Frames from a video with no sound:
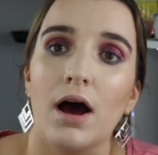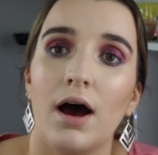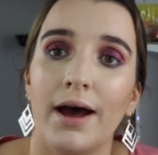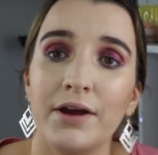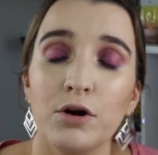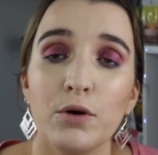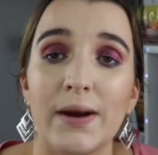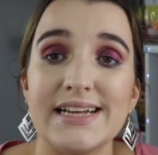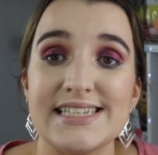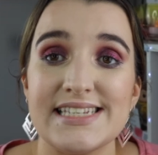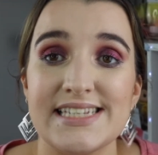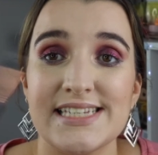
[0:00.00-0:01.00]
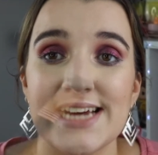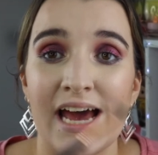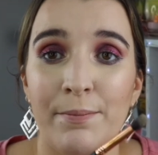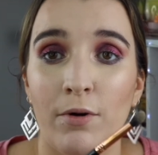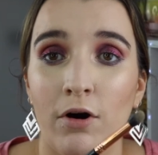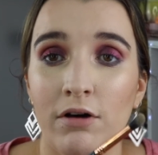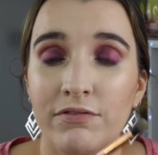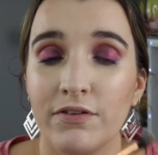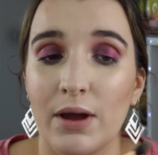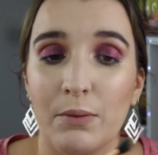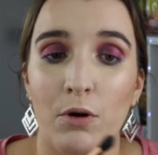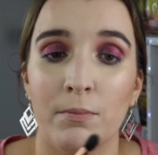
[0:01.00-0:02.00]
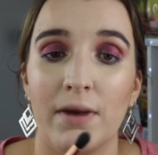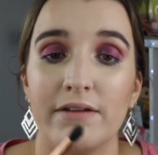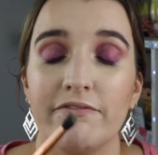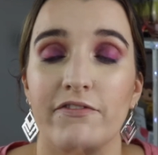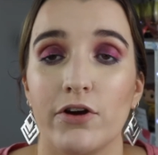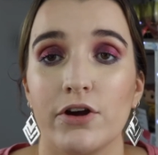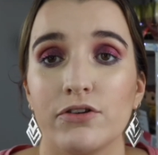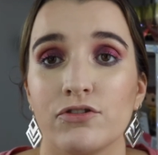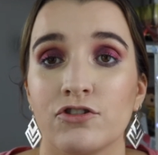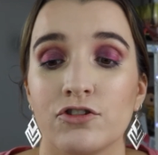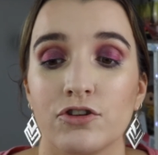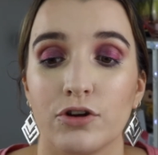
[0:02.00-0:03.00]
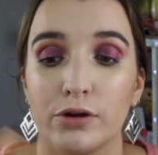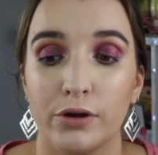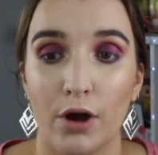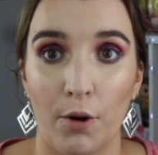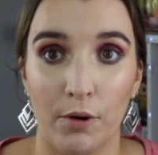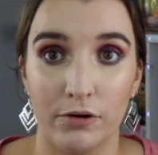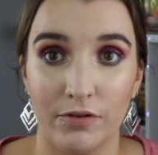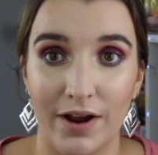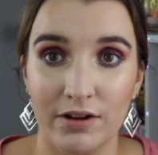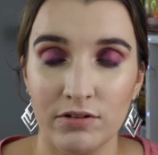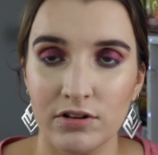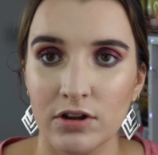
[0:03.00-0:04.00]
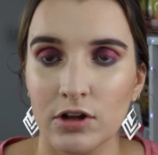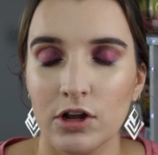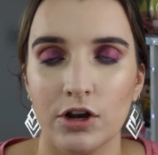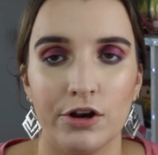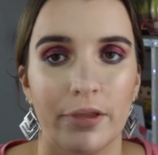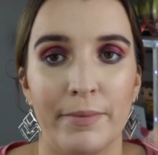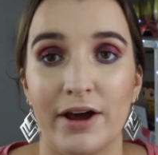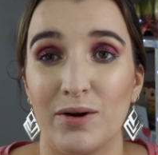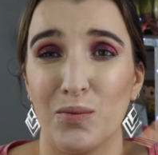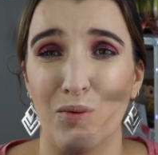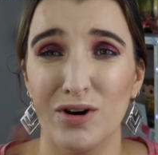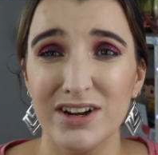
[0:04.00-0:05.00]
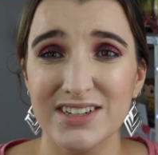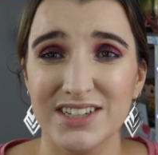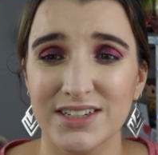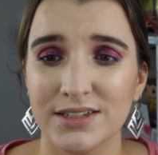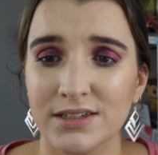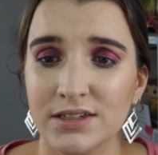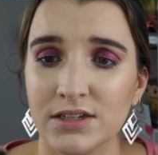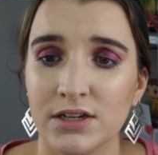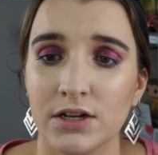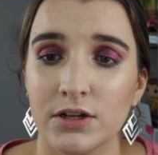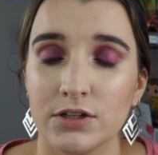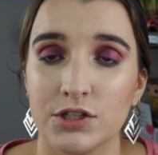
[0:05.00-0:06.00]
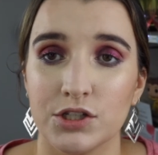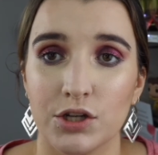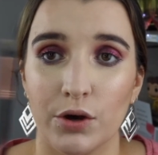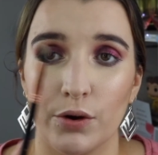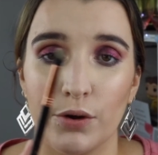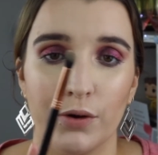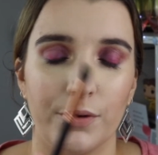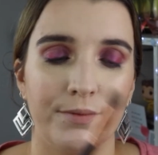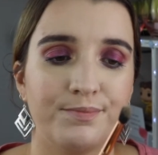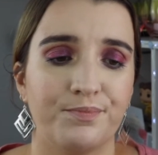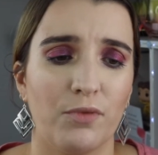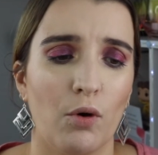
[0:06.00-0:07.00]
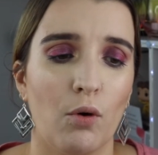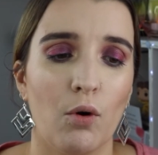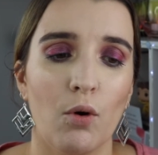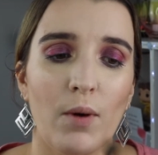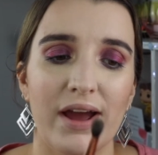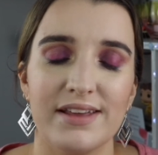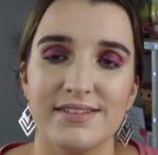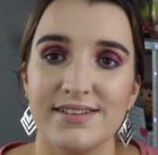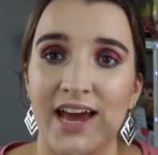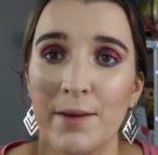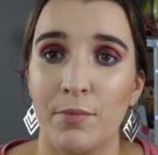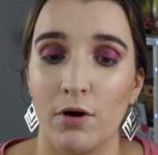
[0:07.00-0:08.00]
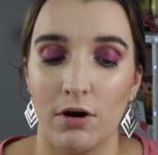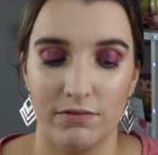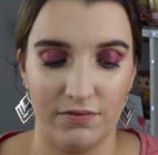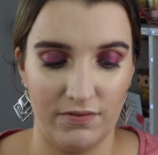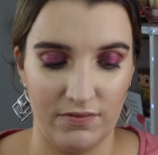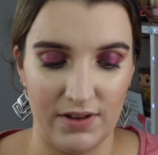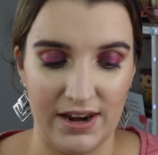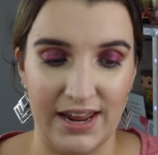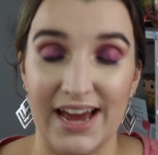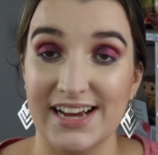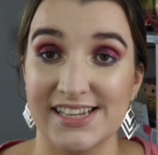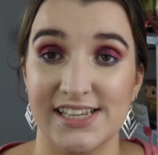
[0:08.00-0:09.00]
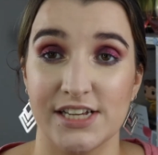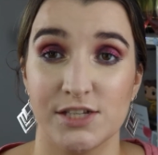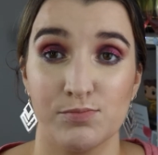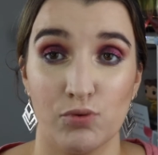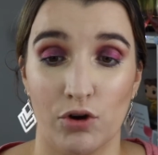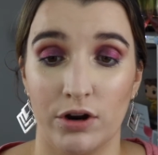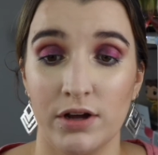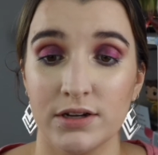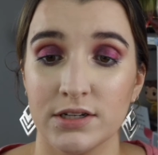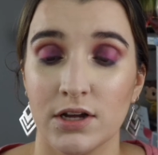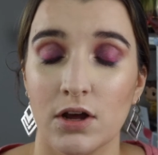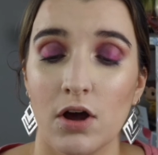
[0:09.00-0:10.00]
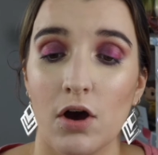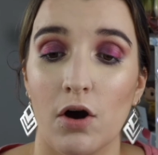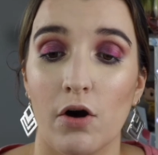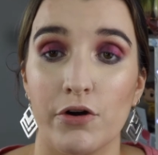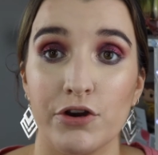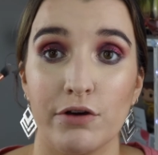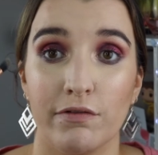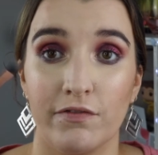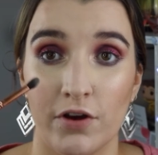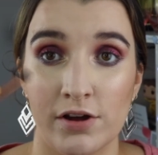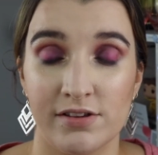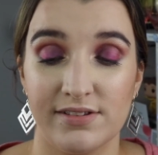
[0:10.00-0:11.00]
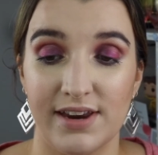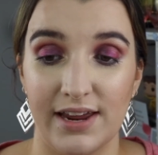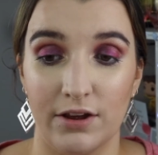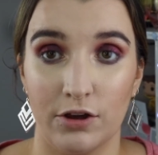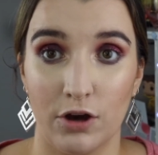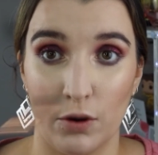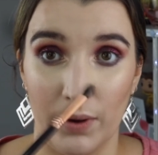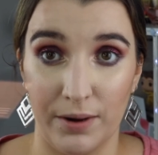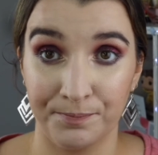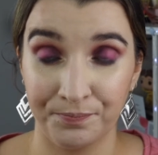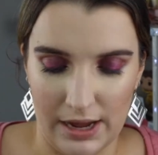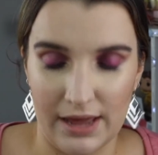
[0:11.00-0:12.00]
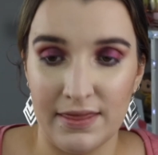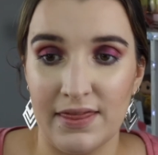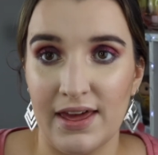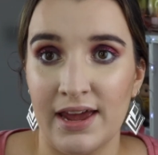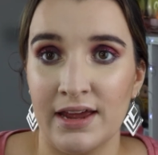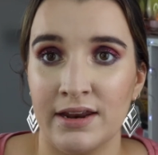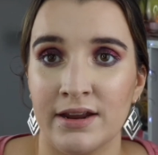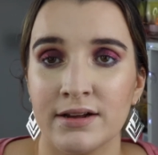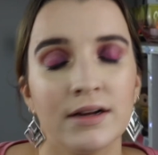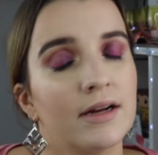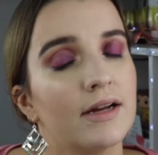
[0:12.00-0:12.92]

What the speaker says: I always tap off on my first go around, no matter what. So always tap off any excess product on your first go in. And then